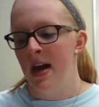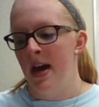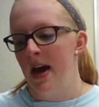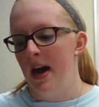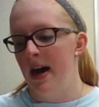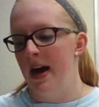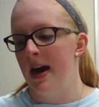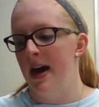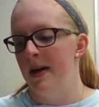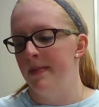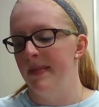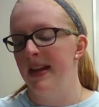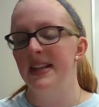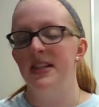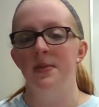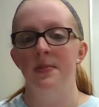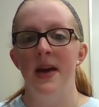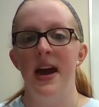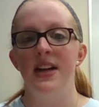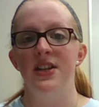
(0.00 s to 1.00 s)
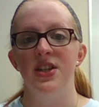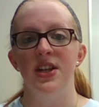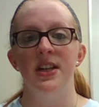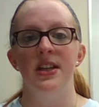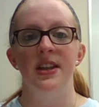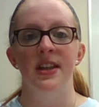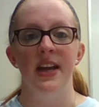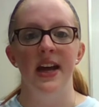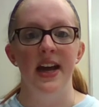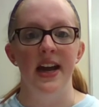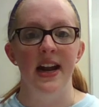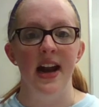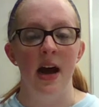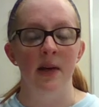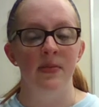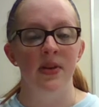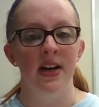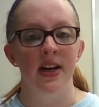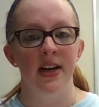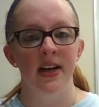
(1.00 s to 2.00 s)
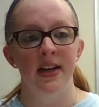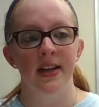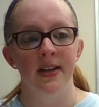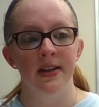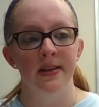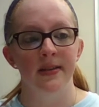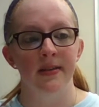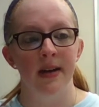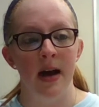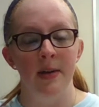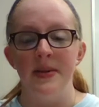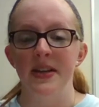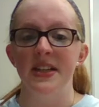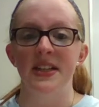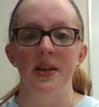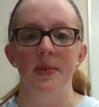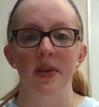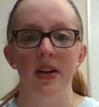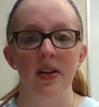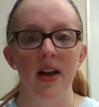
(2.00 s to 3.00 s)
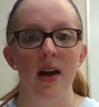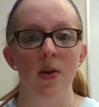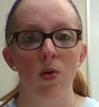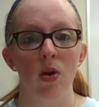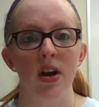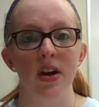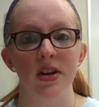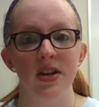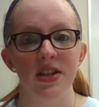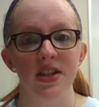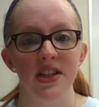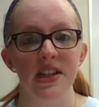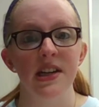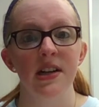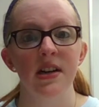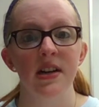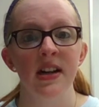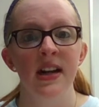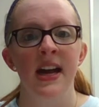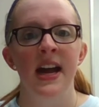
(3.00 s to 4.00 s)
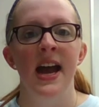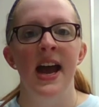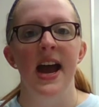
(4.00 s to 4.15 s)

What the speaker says: Let's imagine that I'm an assembly line worker still,